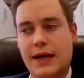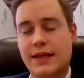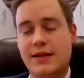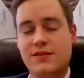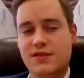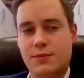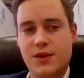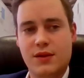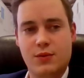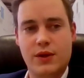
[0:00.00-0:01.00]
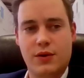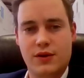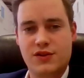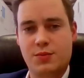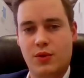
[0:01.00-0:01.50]
It is something that we are
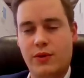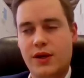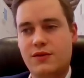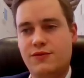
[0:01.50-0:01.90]
exploring